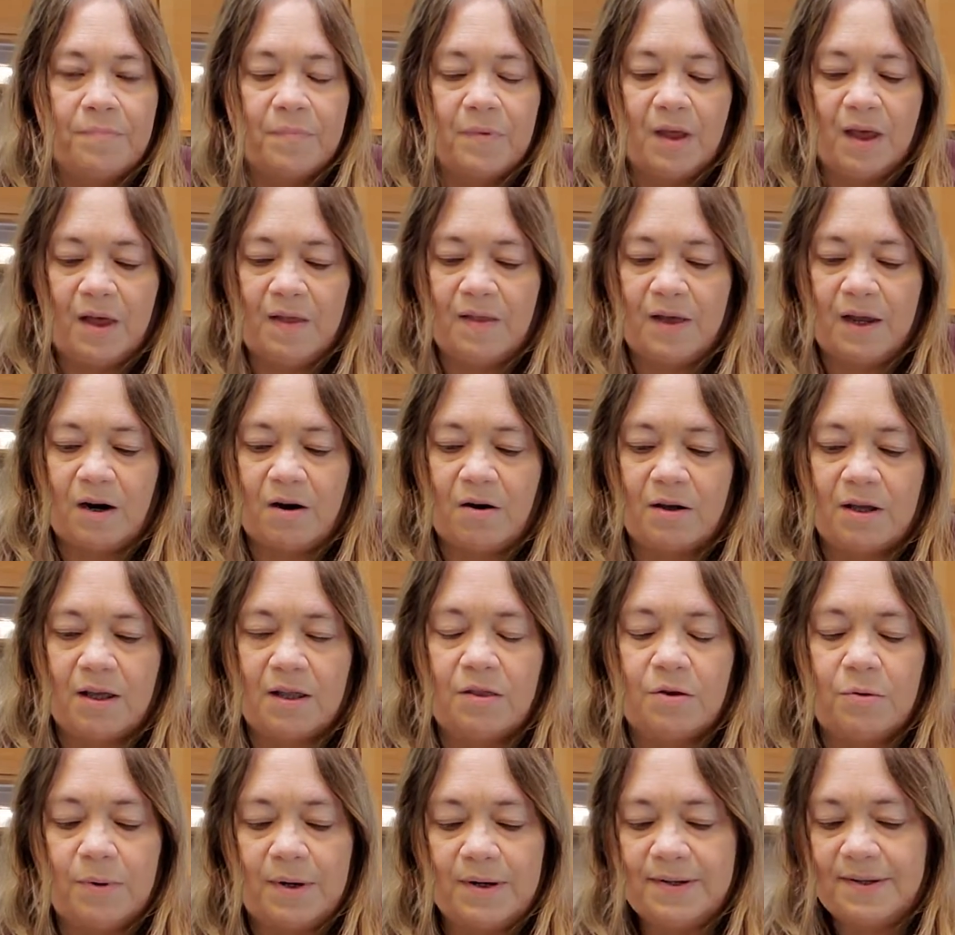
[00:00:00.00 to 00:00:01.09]
And then I'll get
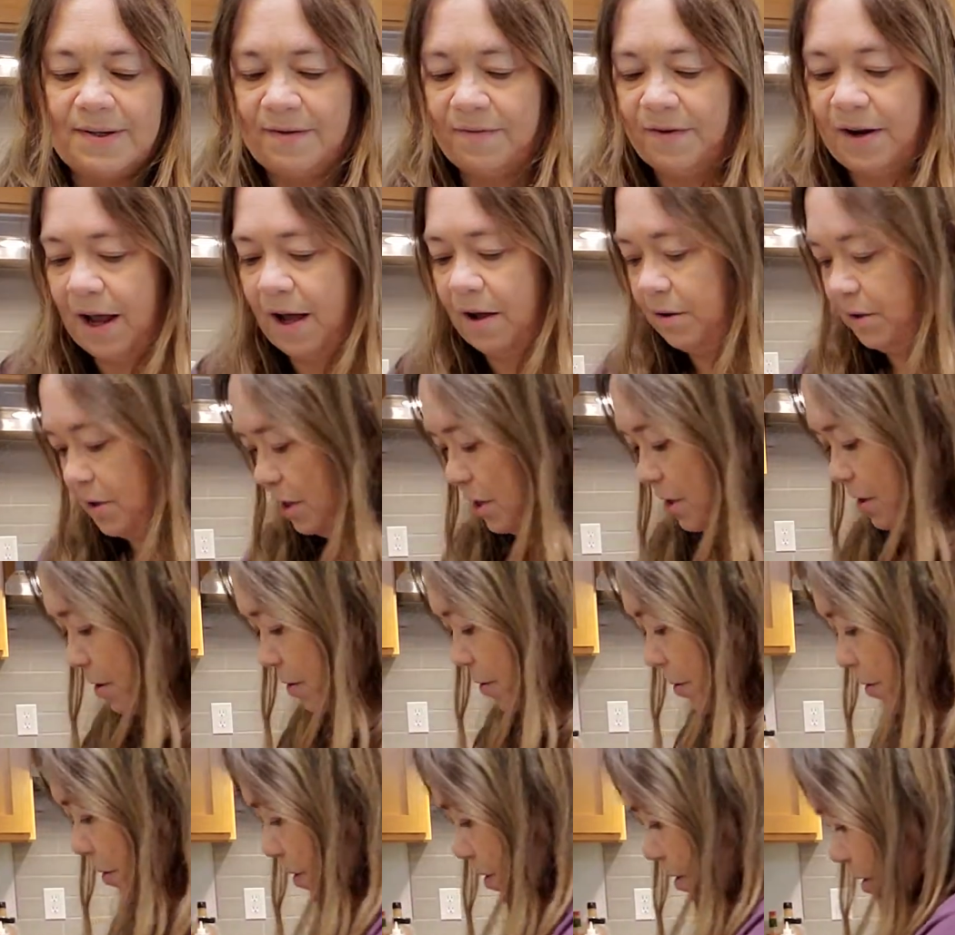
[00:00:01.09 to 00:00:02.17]
the rest of it out too.
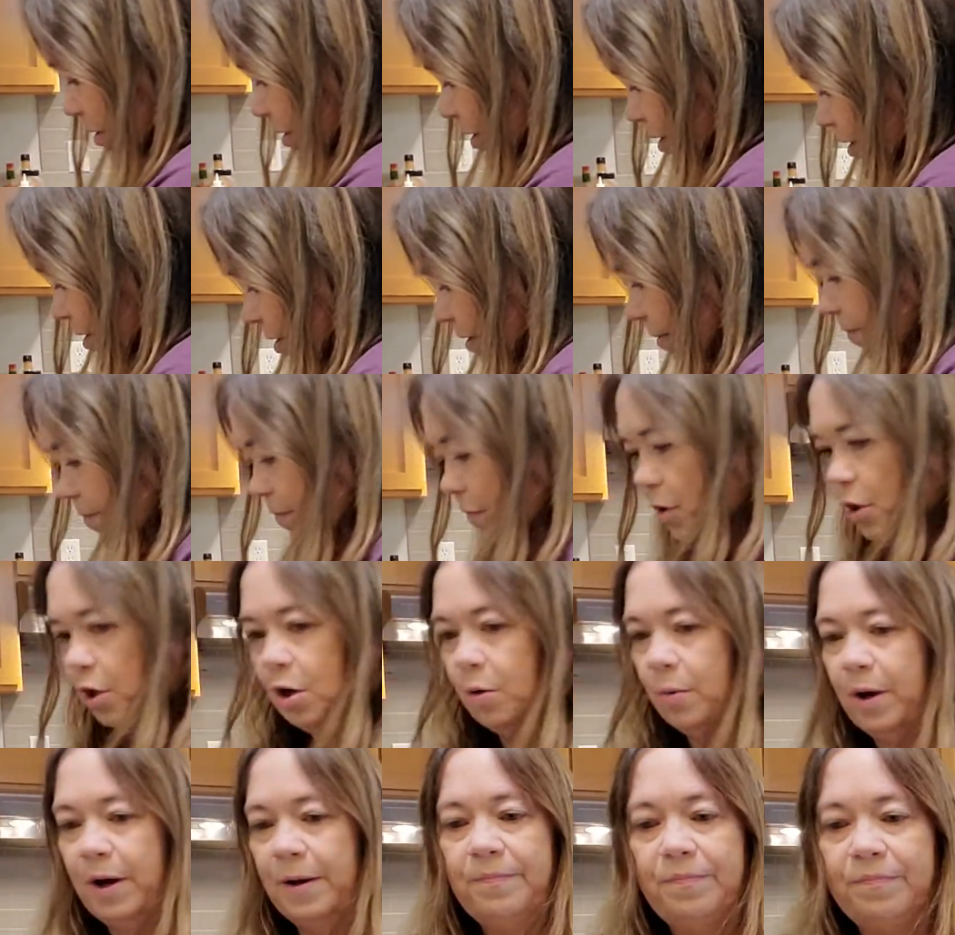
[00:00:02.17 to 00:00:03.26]
You know
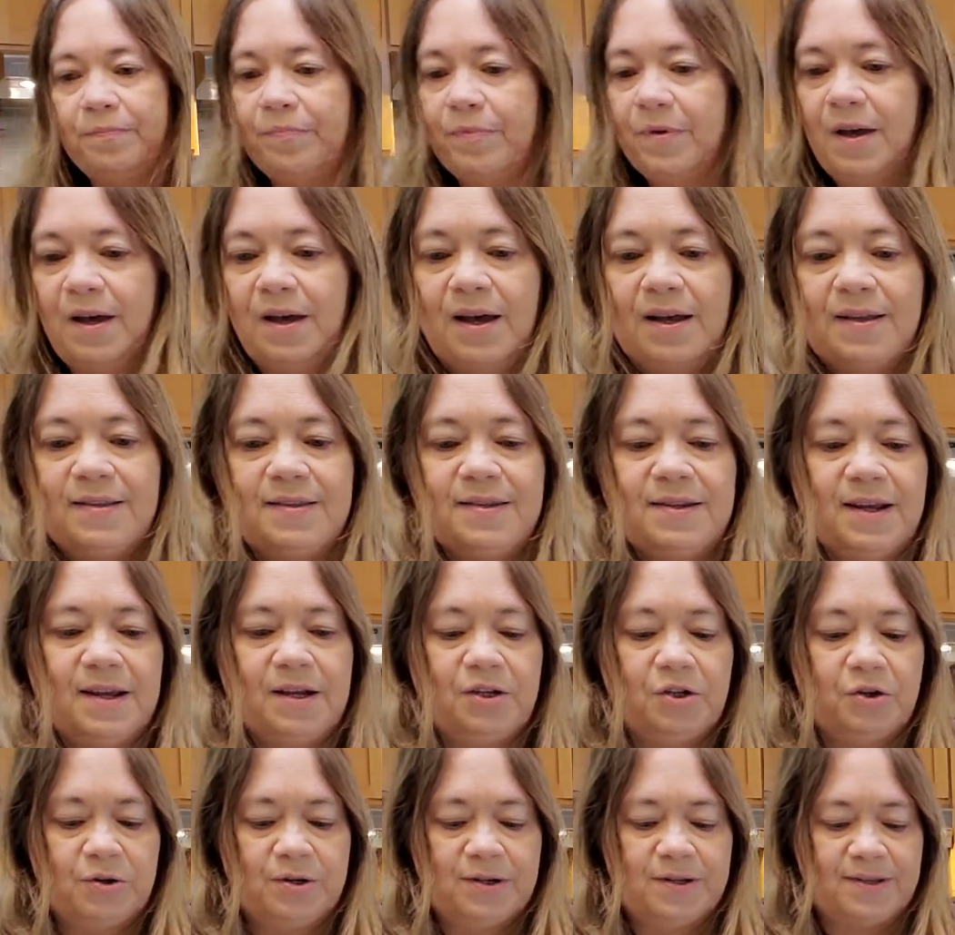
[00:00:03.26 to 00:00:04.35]
what? That's
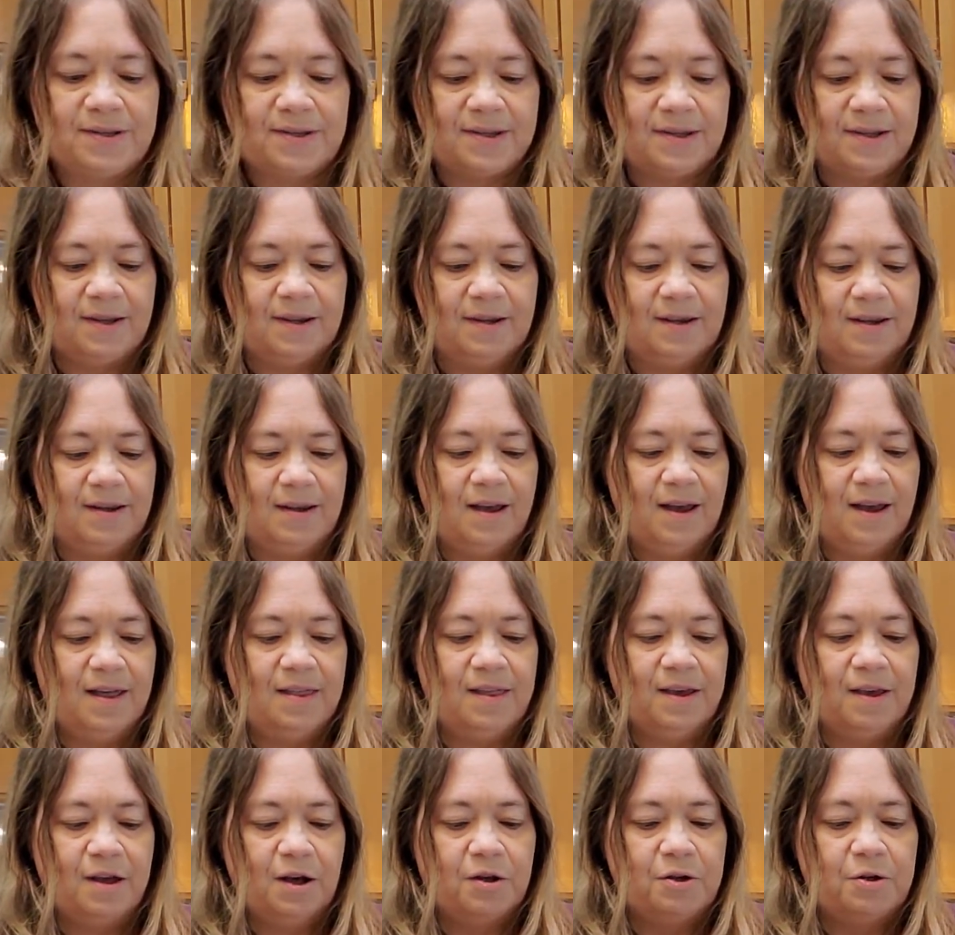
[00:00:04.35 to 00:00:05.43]
dangerous. I
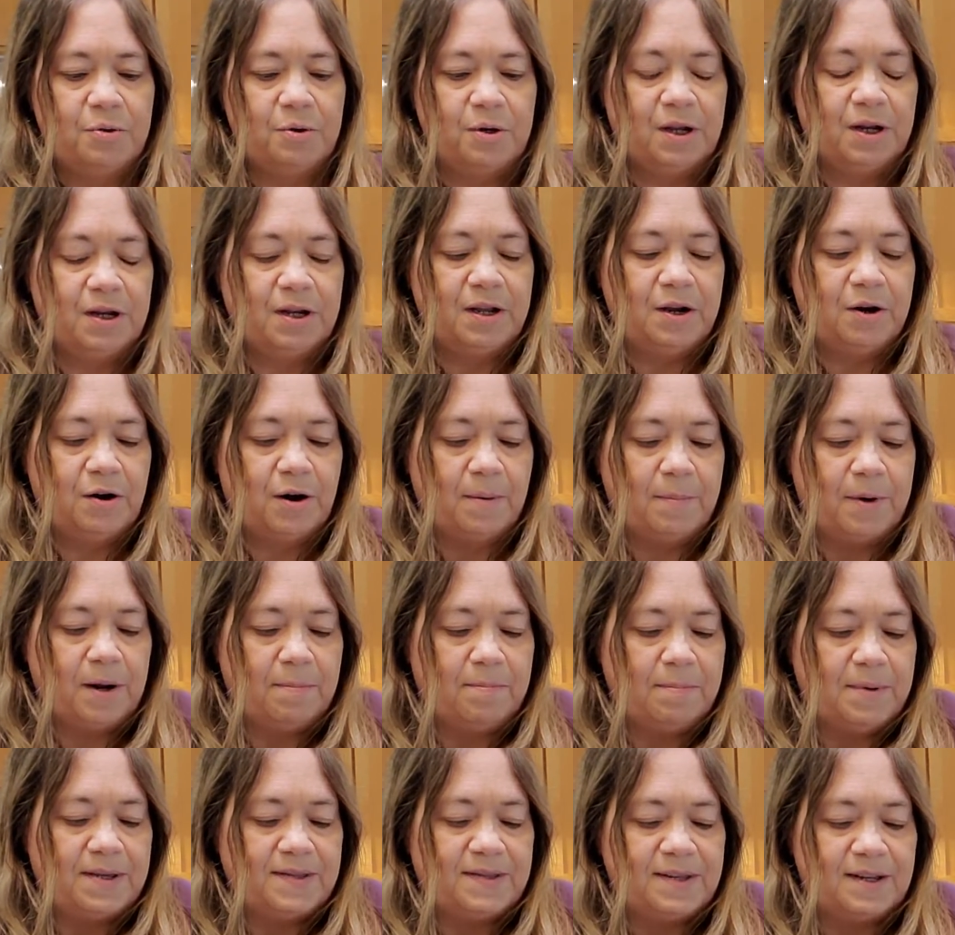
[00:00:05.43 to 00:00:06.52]
think I'll do it in here. I'm going to
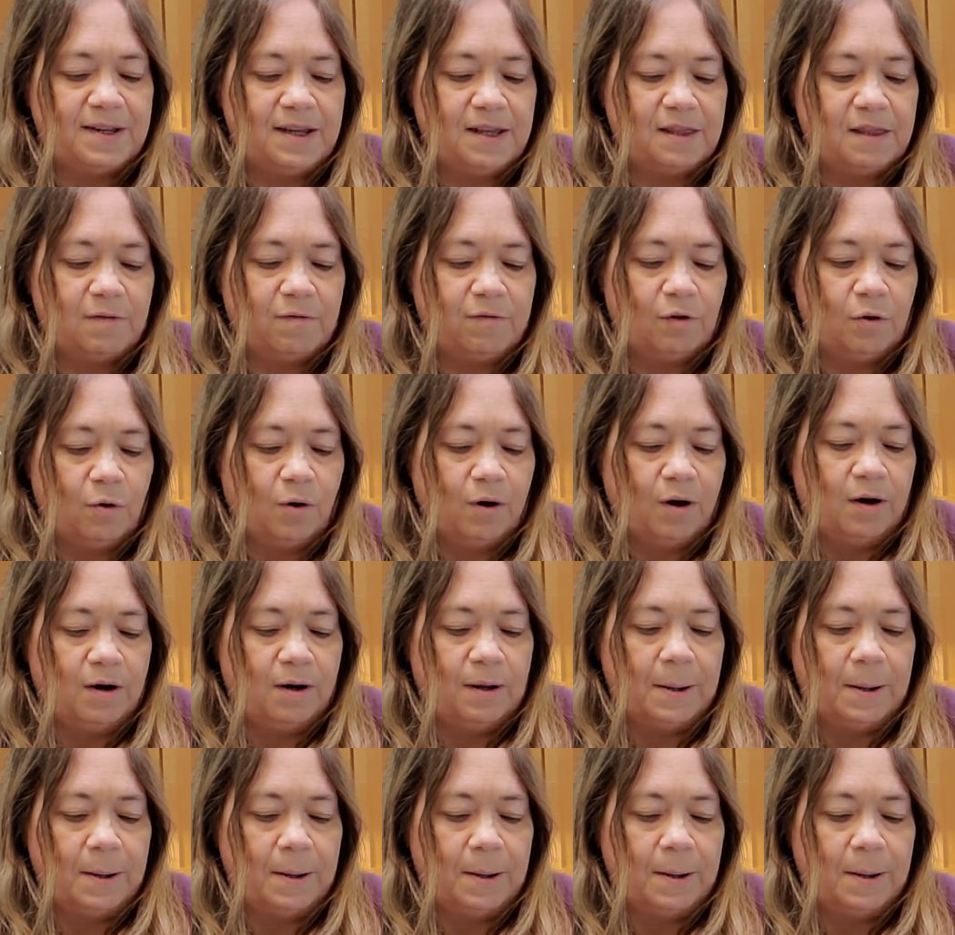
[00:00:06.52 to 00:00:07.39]
miss and hit the floor.